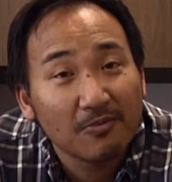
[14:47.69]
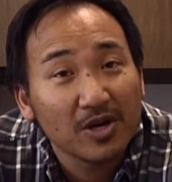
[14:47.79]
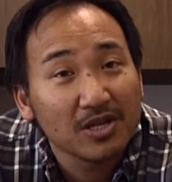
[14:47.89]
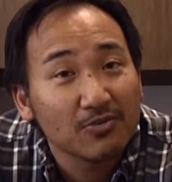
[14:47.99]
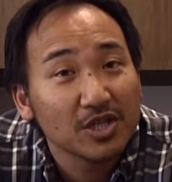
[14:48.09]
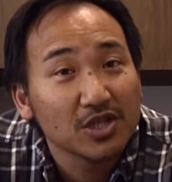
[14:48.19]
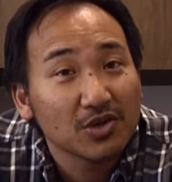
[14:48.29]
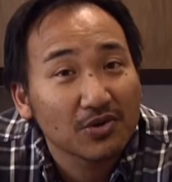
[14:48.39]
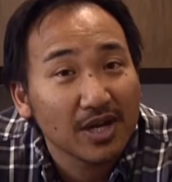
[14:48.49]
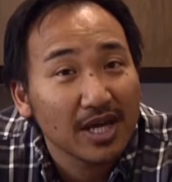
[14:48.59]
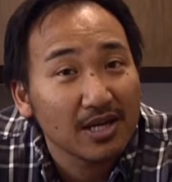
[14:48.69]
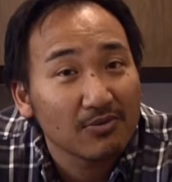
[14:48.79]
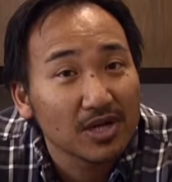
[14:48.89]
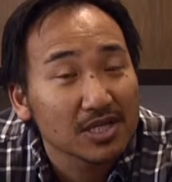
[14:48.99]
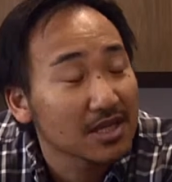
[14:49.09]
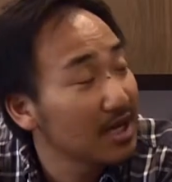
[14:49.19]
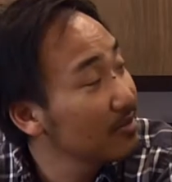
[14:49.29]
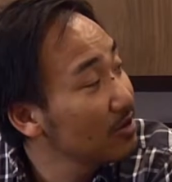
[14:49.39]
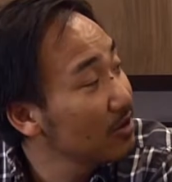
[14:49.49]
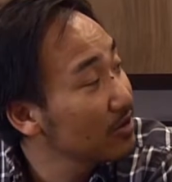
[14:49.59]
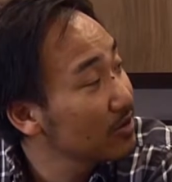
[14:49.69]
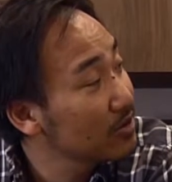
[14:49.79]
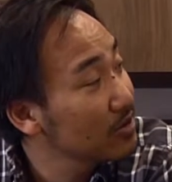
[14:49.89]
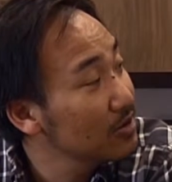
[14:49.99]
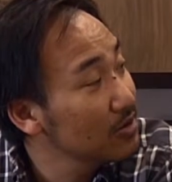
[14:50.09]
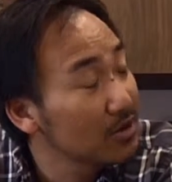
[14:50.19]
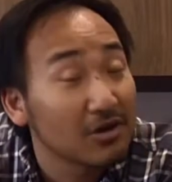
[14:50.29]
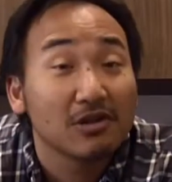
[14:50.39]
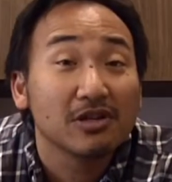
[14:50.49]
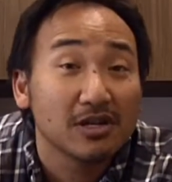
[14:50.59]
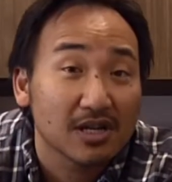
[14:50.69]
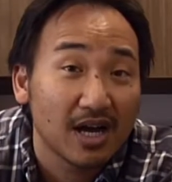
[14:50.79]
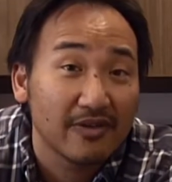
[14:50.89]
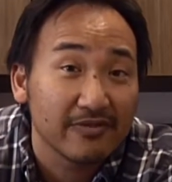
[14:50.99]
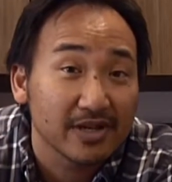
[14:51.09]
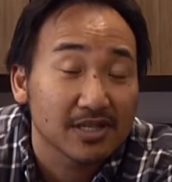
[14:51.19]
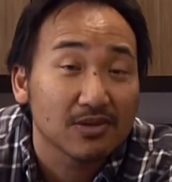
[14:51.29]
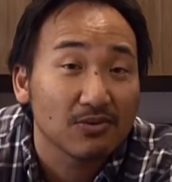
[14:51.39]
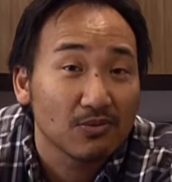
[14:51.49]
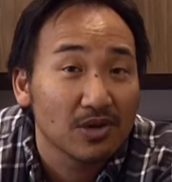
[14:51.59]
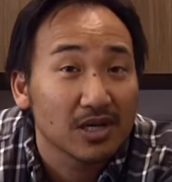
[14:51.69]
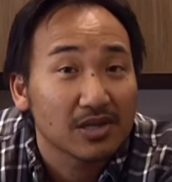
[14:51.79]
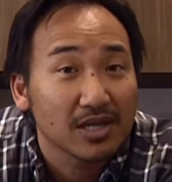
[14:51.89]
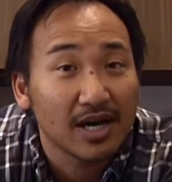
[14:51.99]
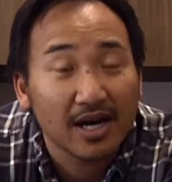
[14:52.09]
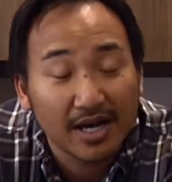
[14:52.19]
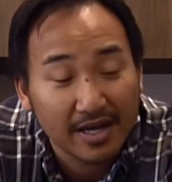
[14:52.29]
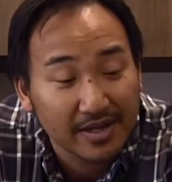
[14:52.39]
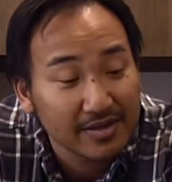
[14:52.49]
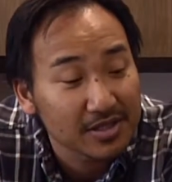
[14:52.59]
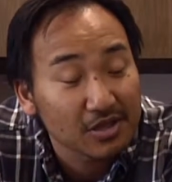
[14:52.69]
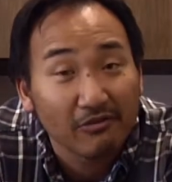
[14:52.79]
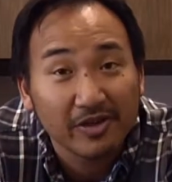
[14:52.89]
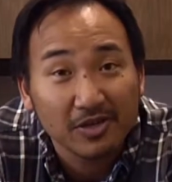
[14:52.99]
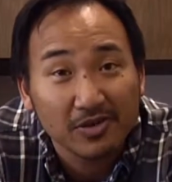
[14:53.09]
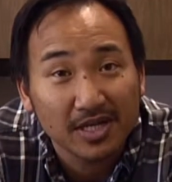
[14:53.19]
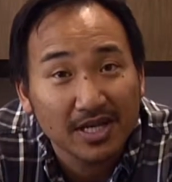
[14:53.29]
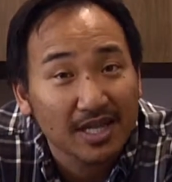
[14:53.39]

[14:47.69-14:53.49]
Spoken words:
when Ukraine was going through earlier conflicts with the Soviet Union,